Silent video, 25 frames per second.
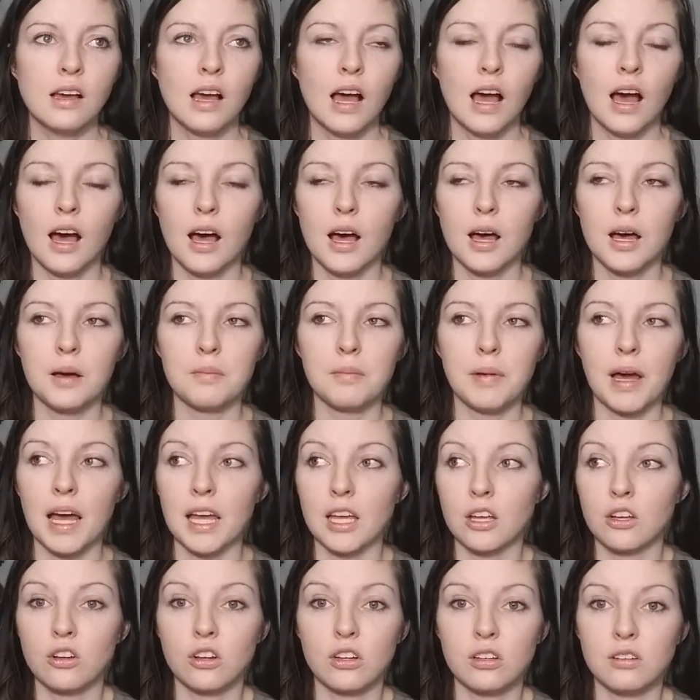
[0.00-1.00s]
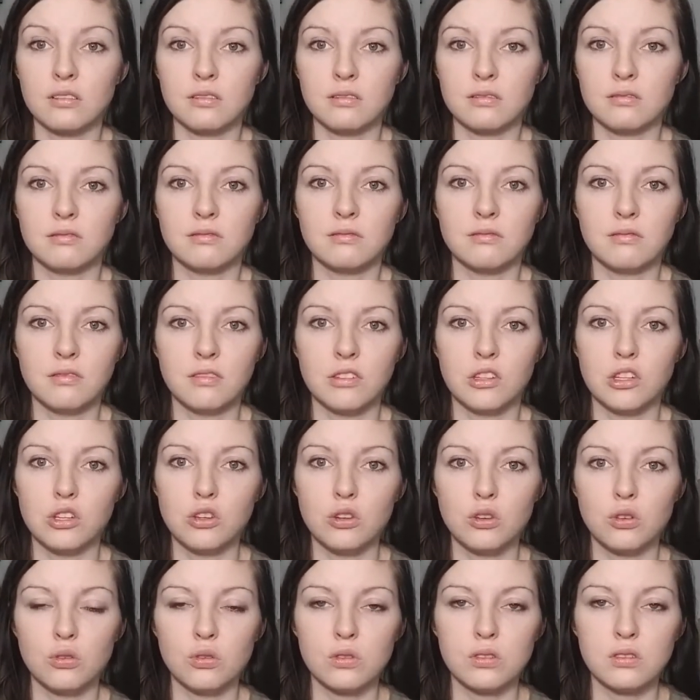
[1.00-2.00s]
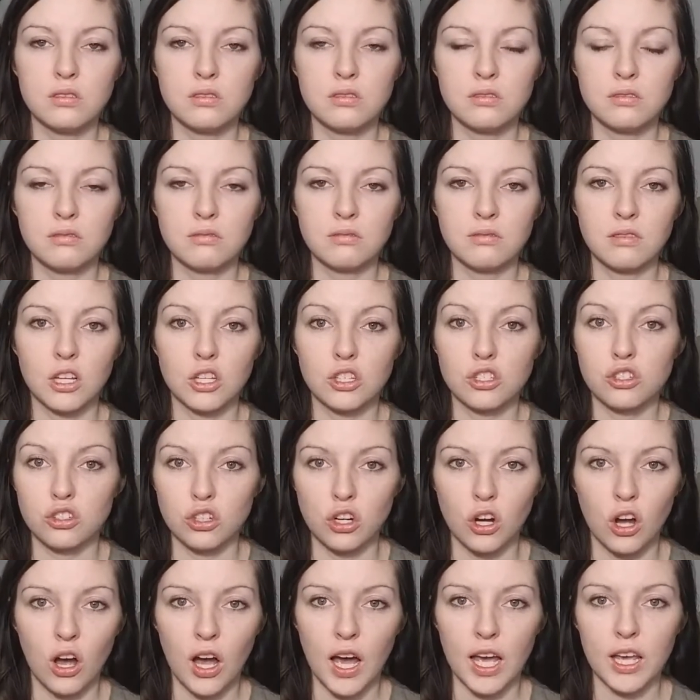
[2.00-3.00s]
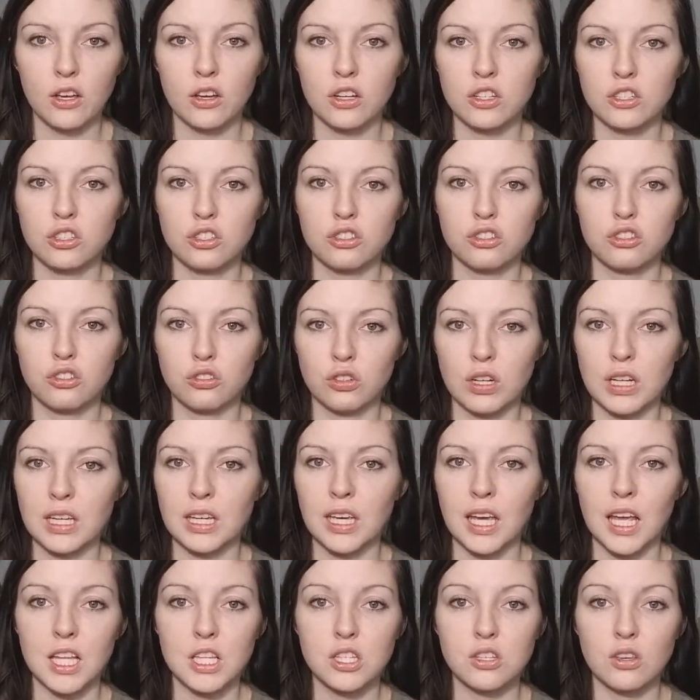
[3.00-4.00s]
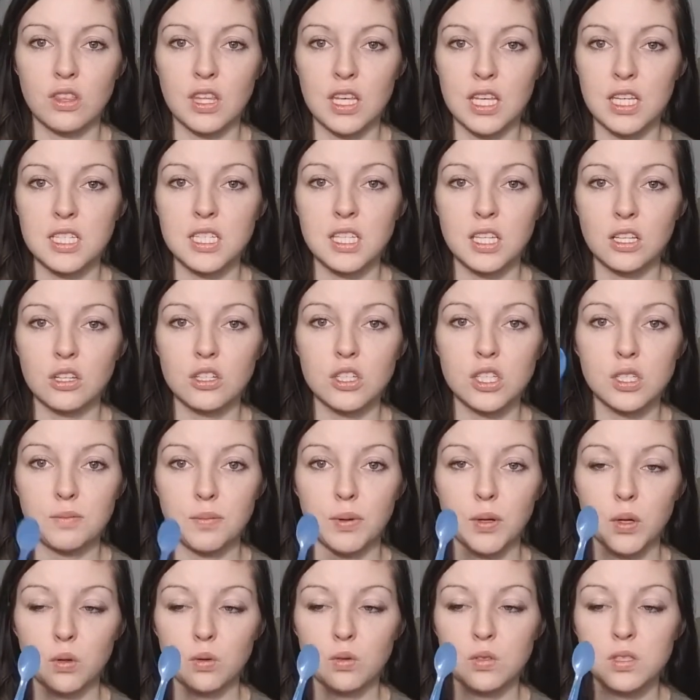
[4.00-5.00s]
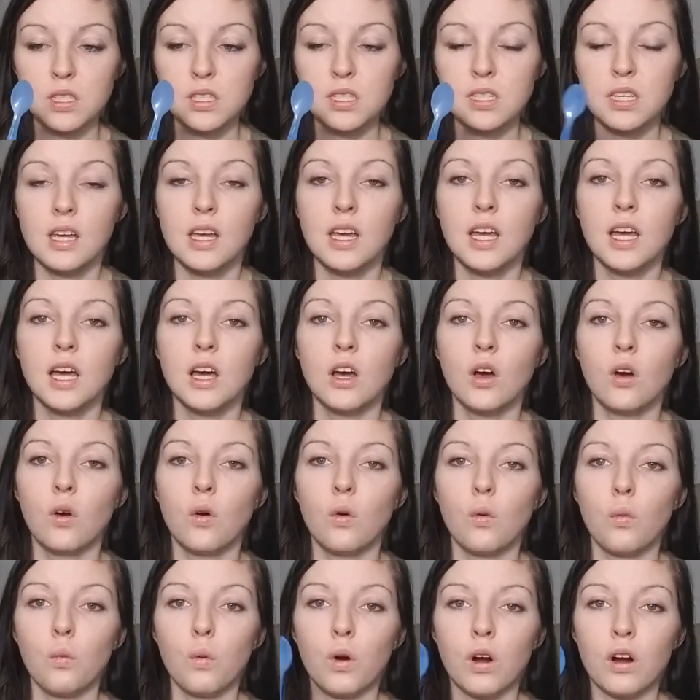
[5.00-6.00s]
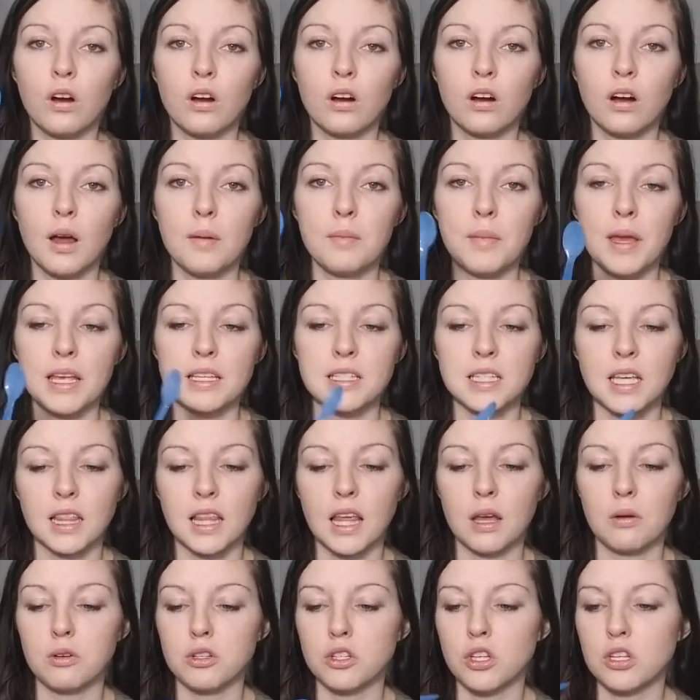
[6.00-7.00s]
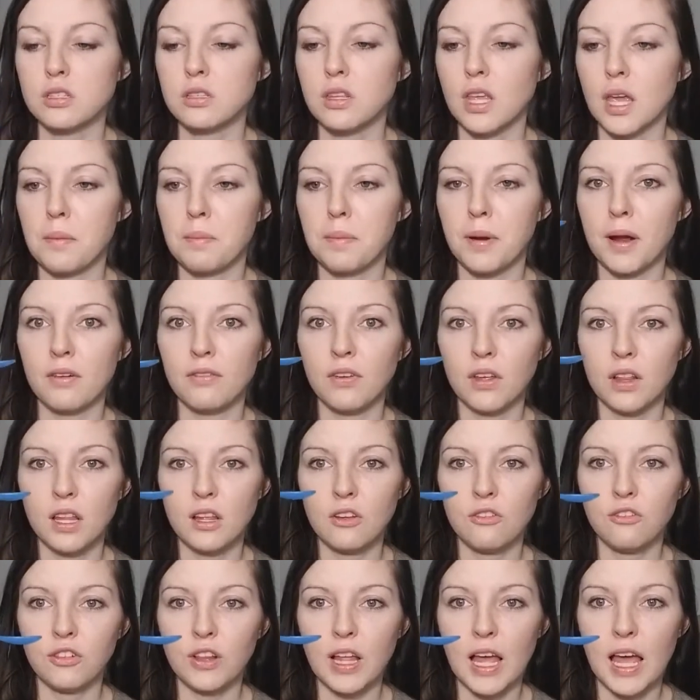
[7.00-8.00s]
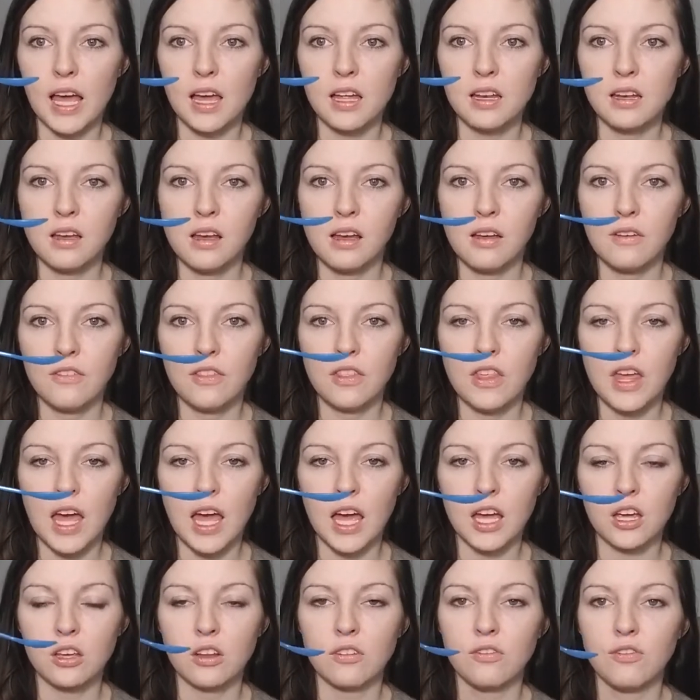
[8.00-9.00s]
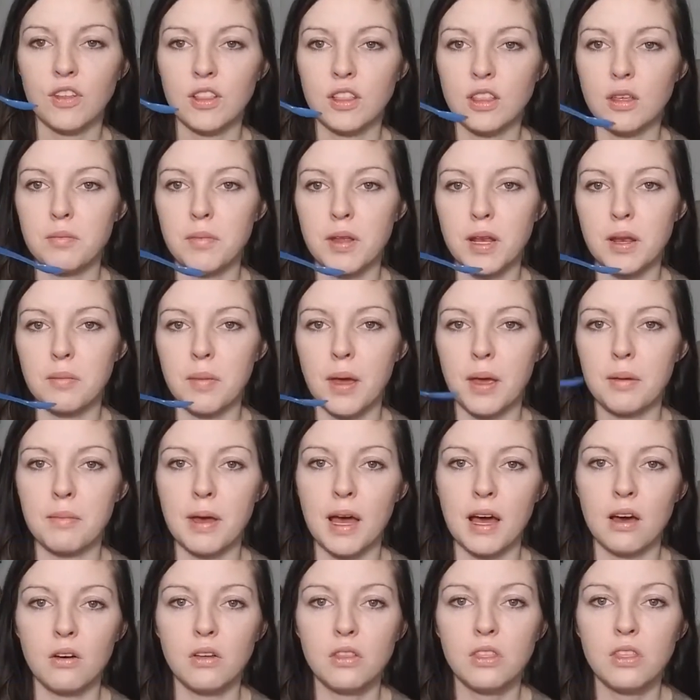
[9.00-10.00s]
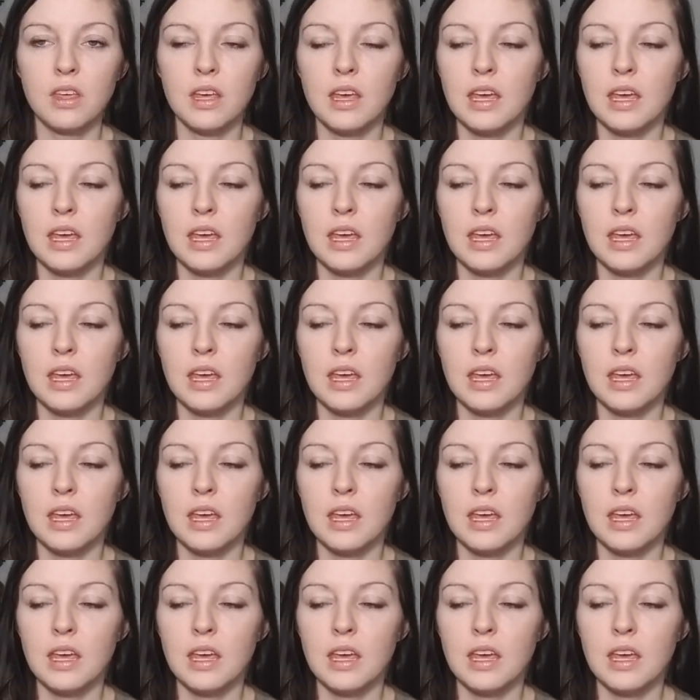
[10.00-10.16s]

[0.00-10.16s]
I couldn't use a straw. I couldn't just drink it. So these little spoons were amazing. They were just like perfectly flat enough that I could fit them into my mouth.